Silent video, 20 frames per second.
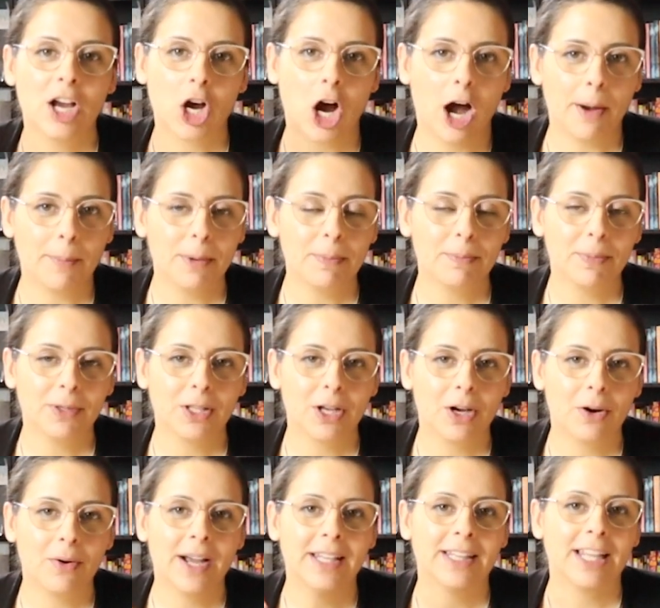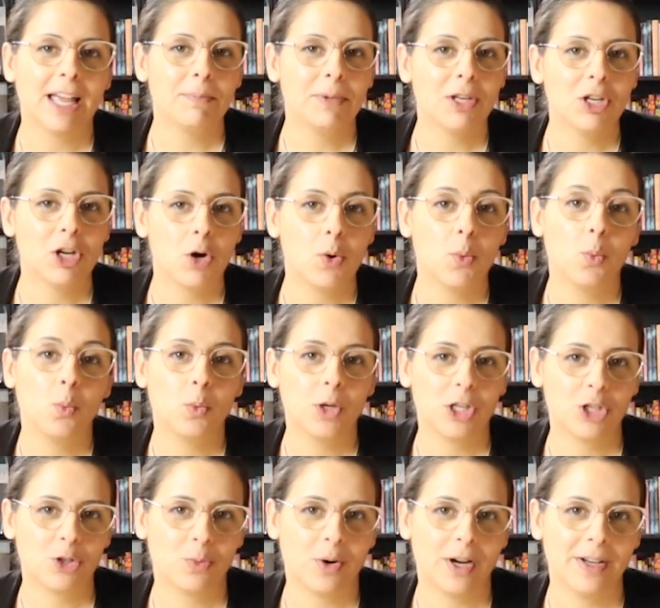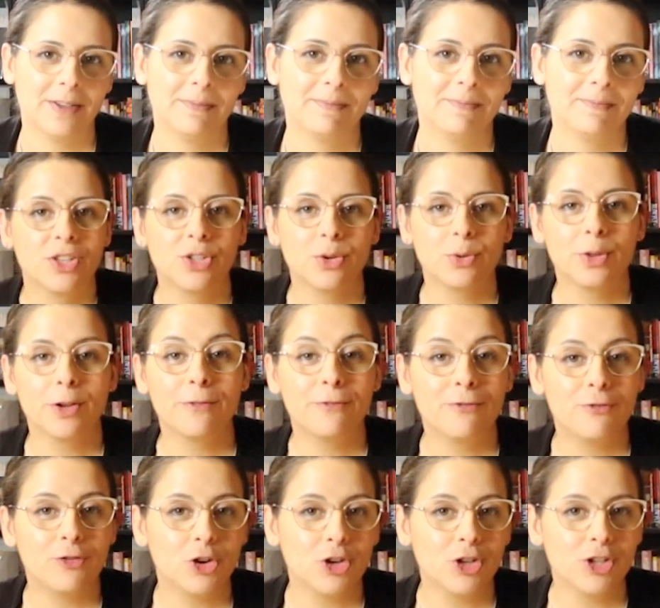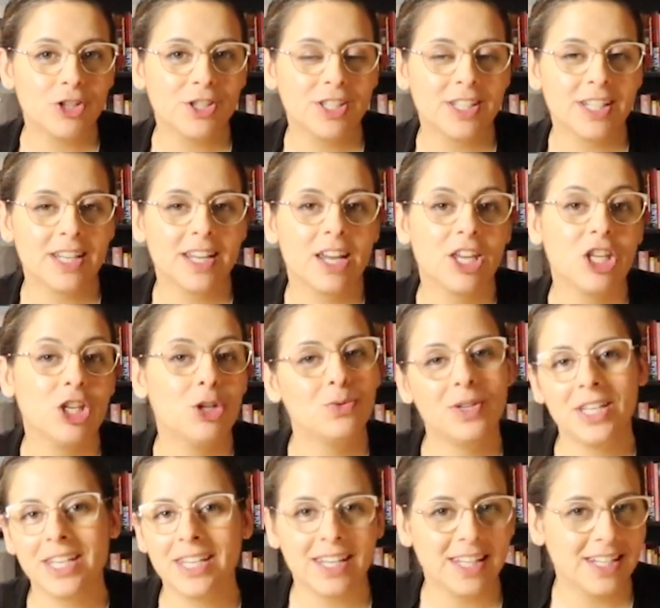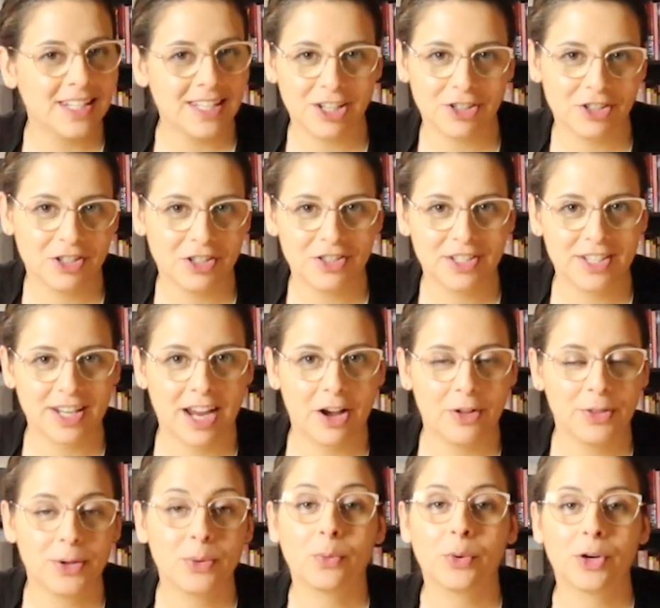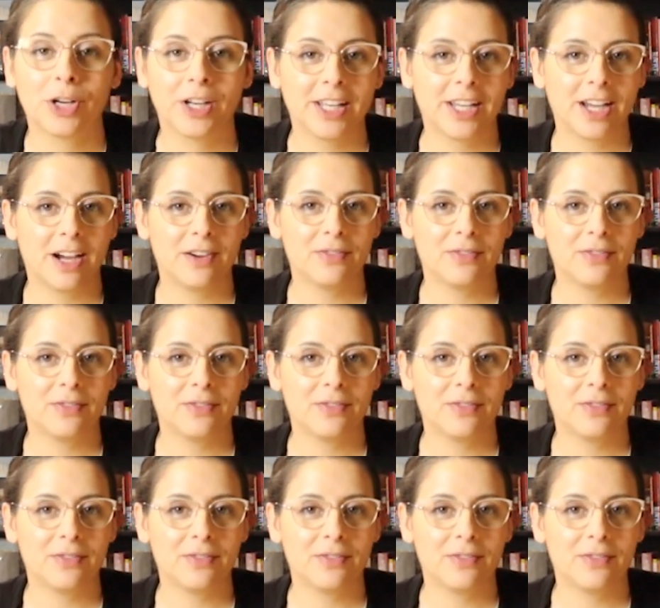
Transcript: comment below and let me know which one. So the first unique interior style that we're going to